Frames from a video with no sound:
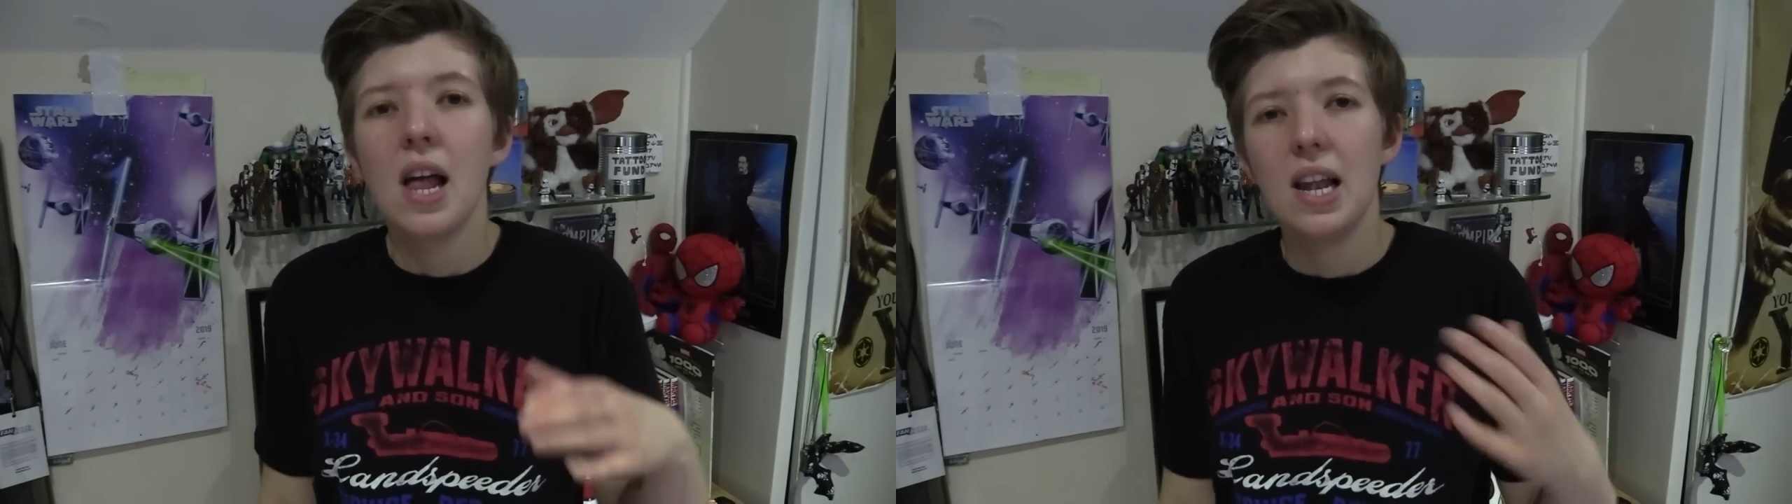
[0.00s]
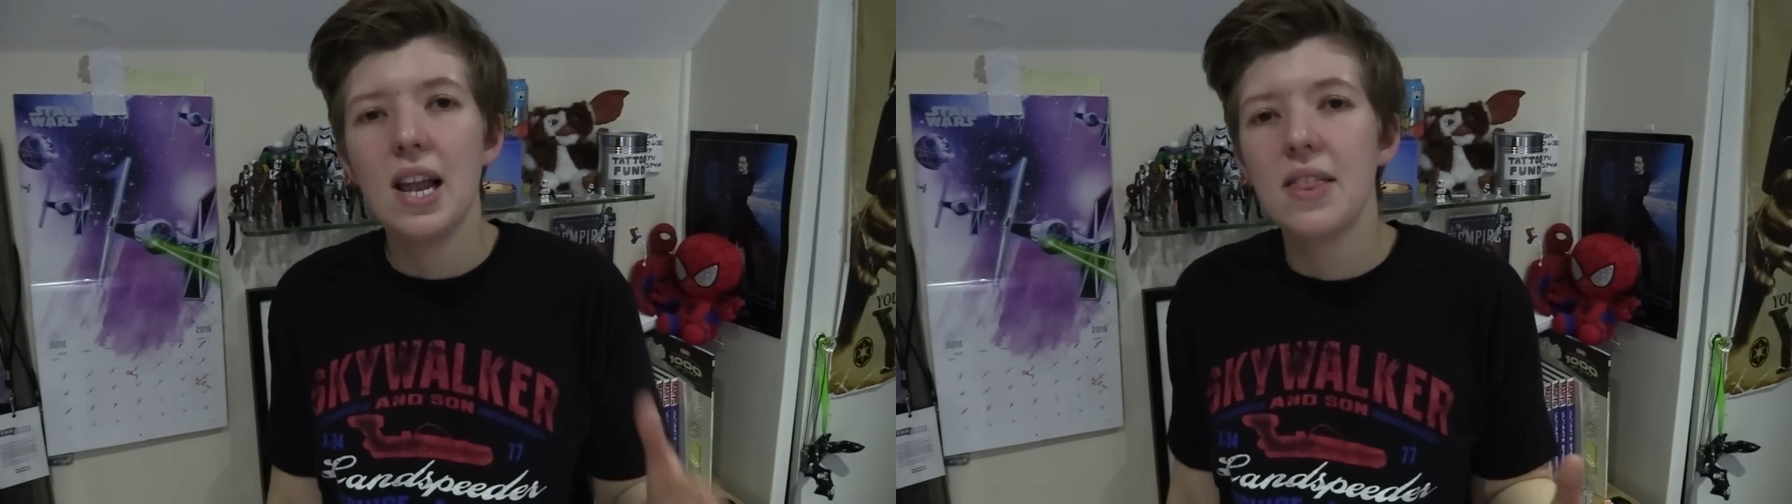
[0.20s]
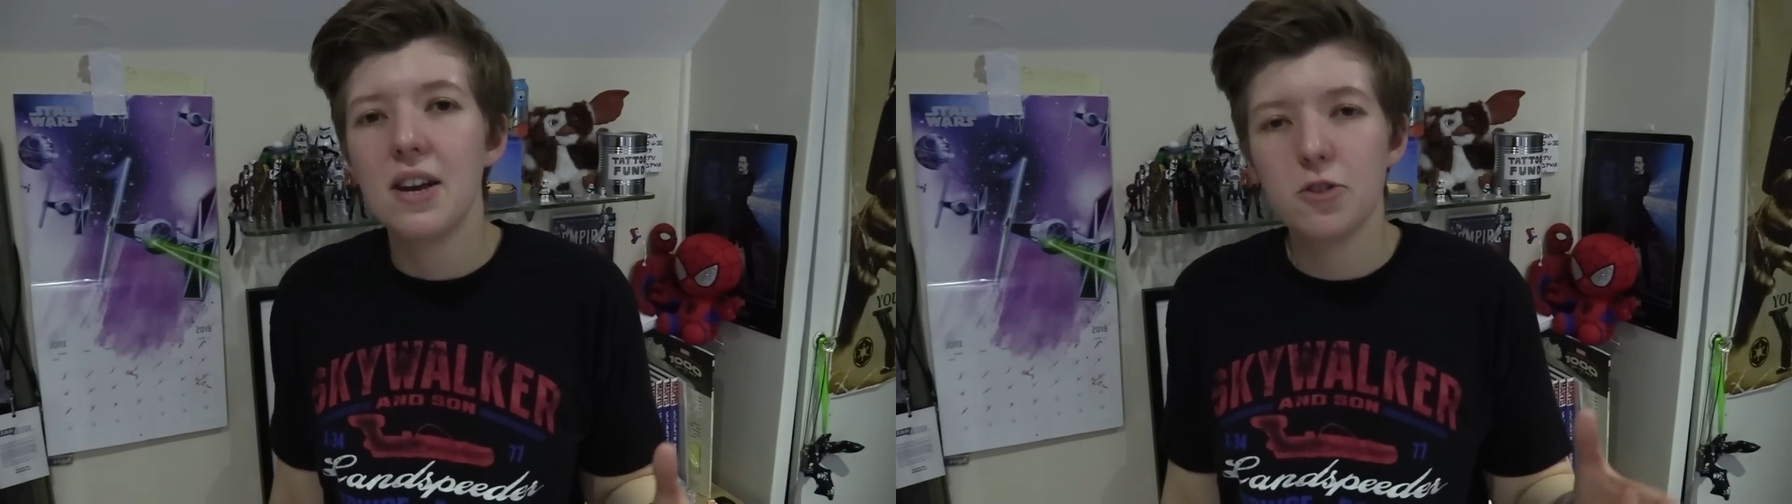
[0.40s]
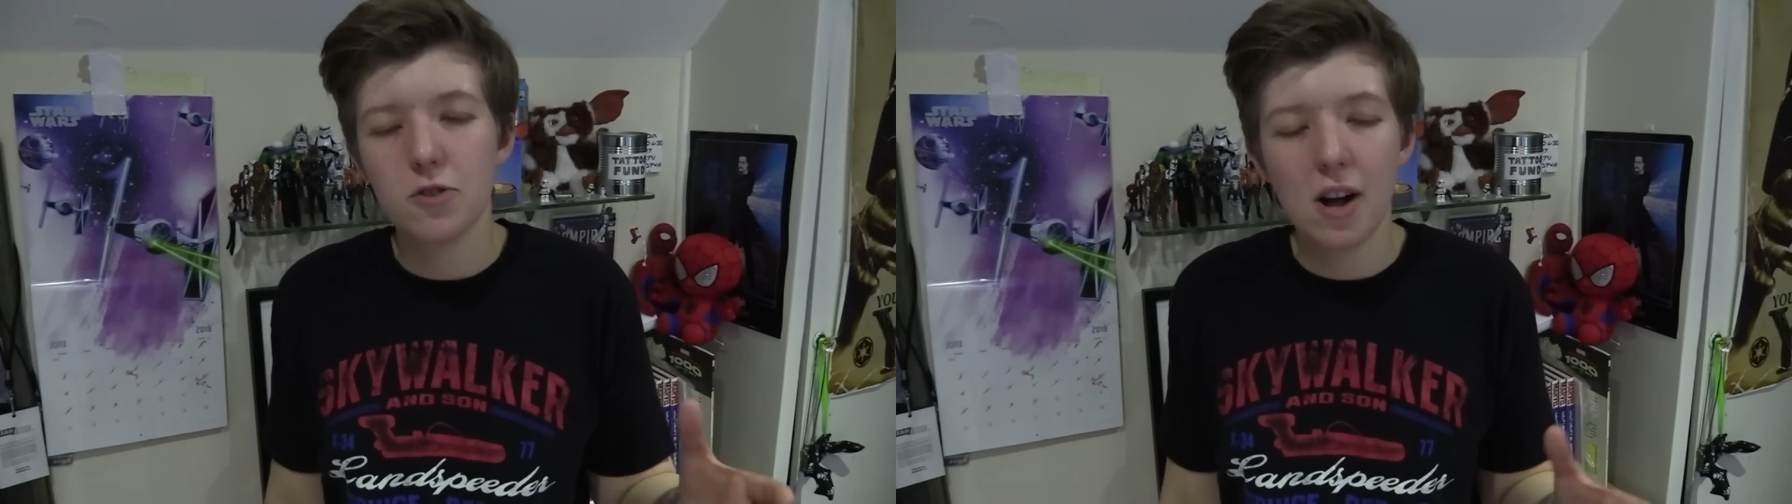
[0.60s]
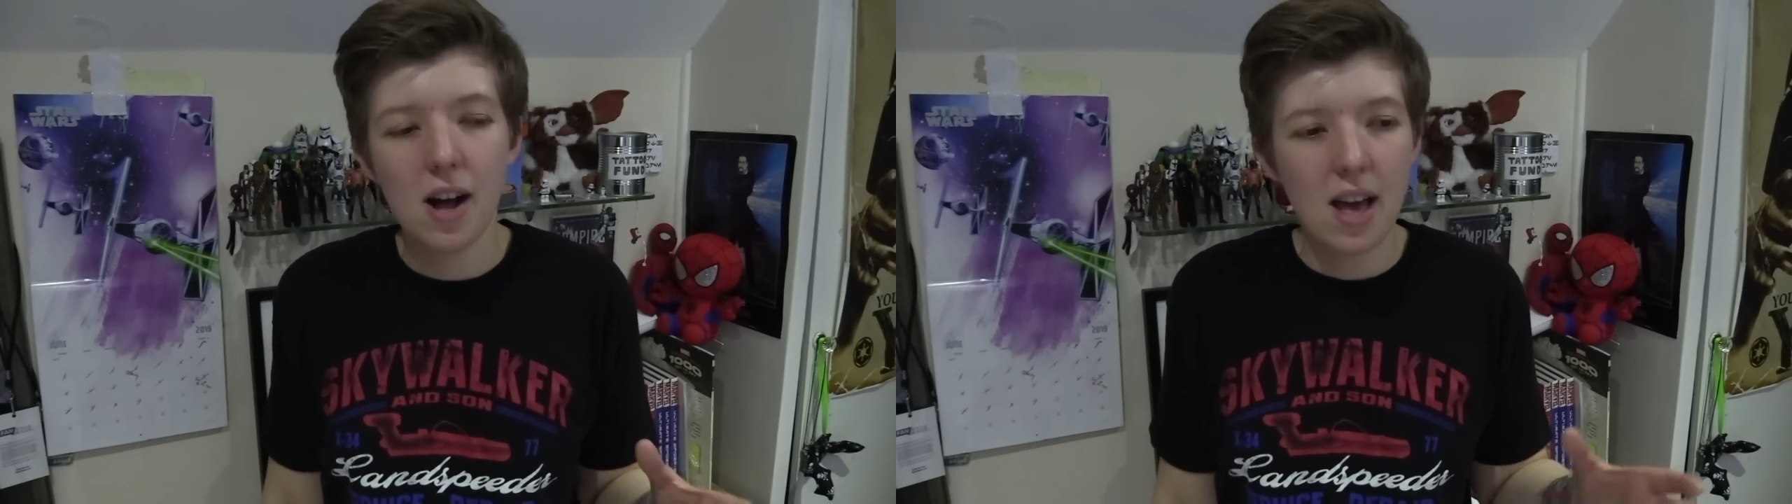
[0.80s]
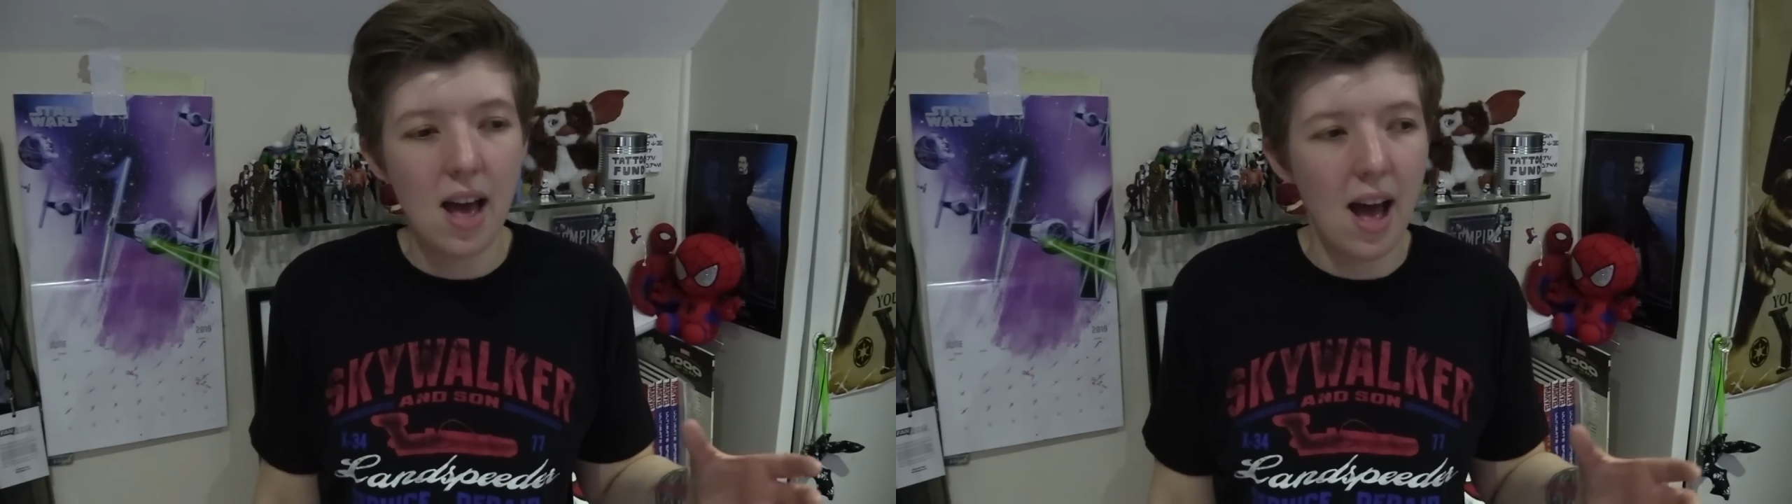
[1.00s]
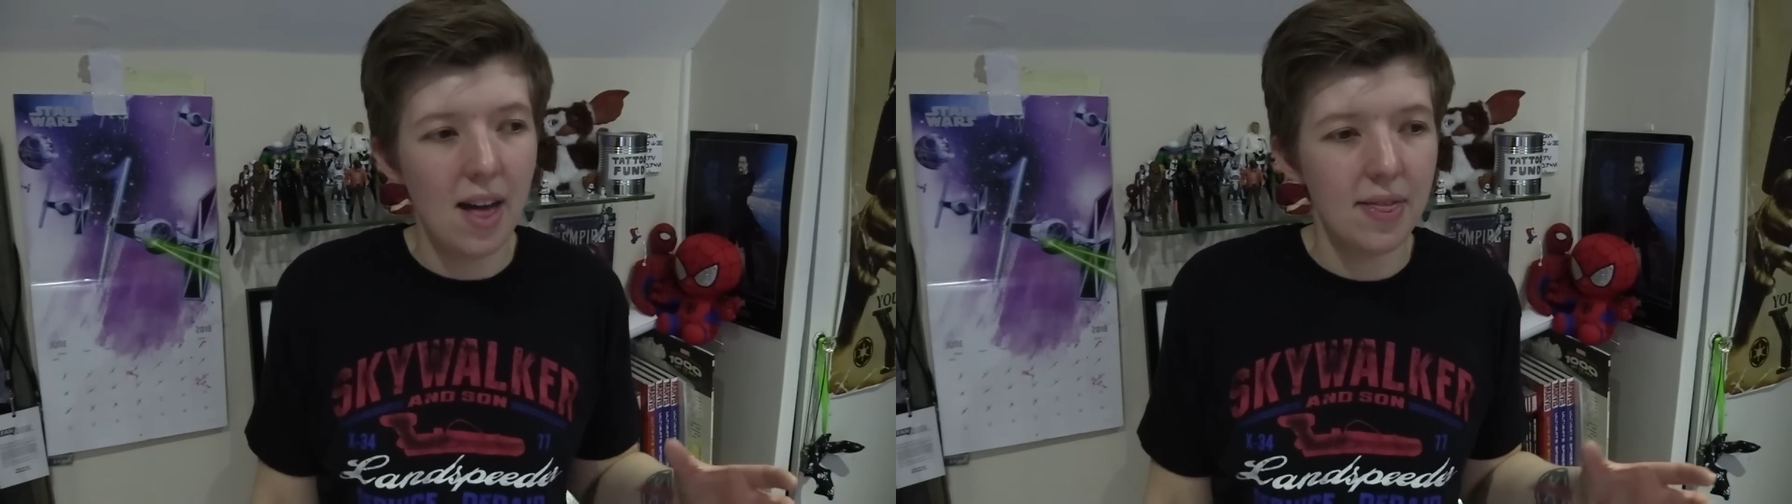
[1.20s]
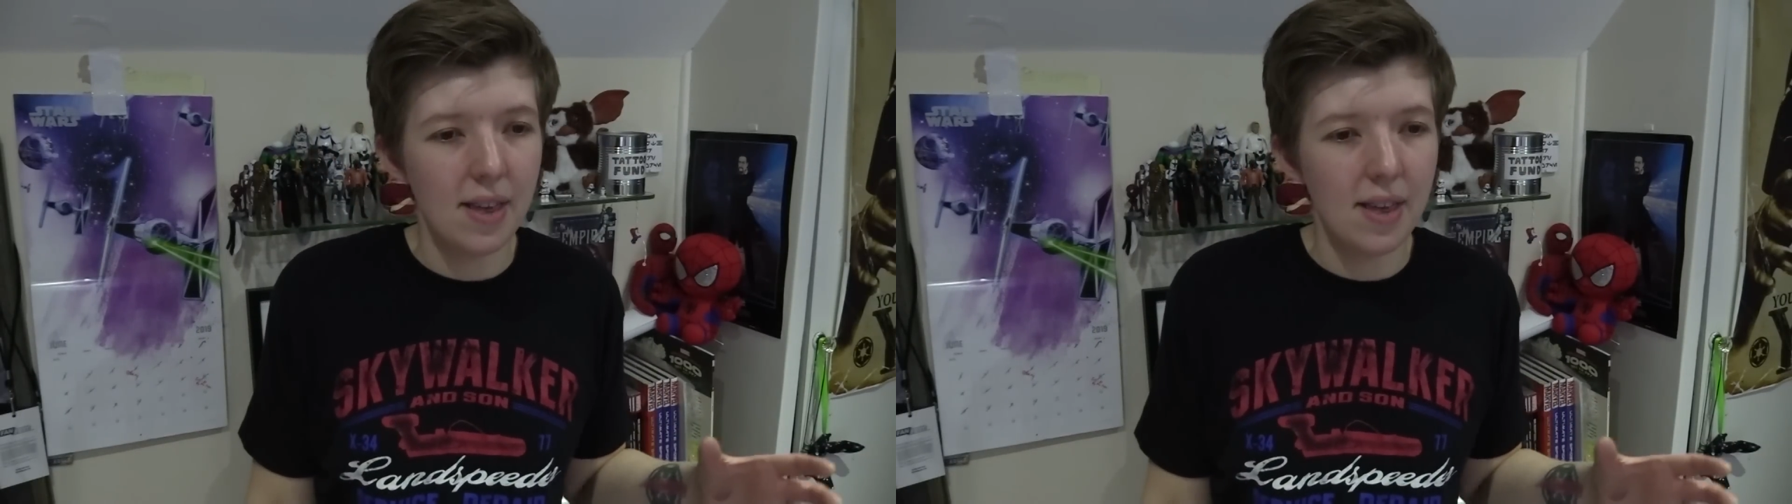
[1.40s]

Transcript: let that dry, and